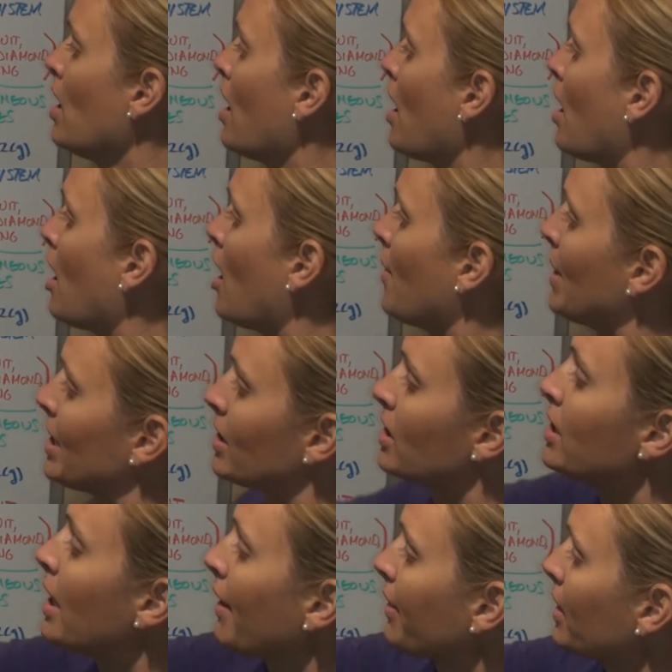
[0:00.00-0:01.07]
Has
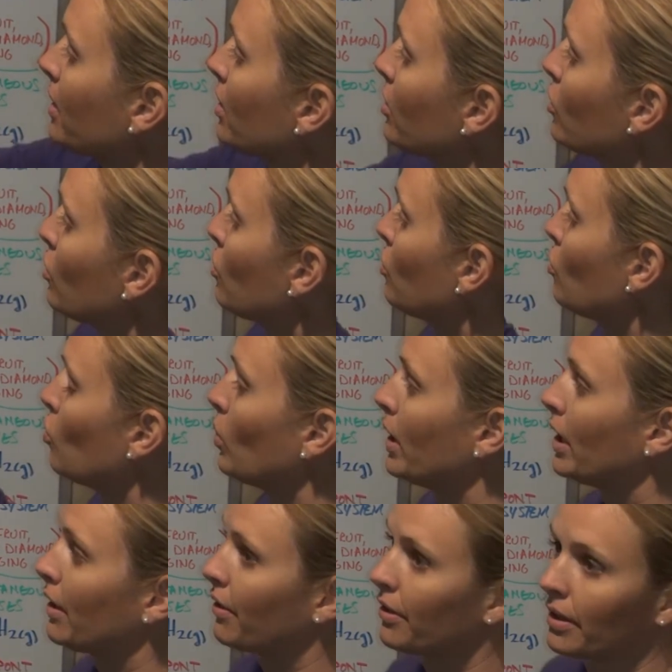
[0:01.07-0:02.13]
nothing to do
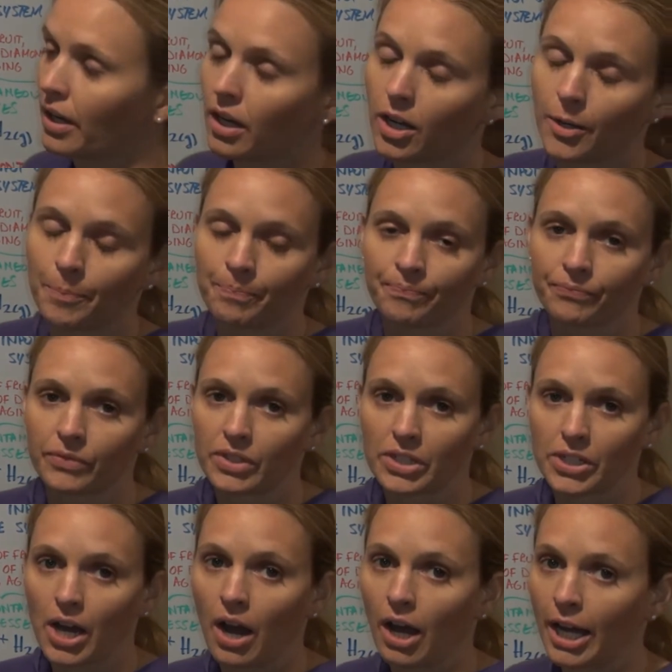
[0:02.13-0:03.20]
with the
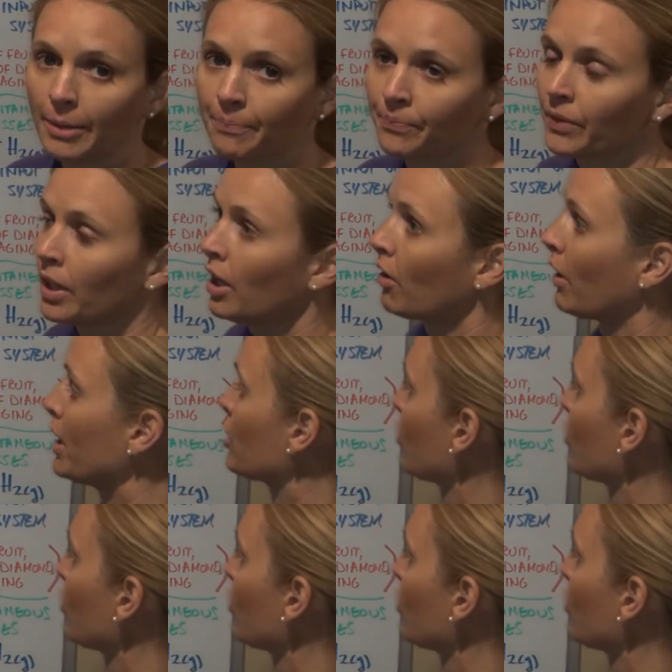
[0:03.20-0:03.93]
time, right?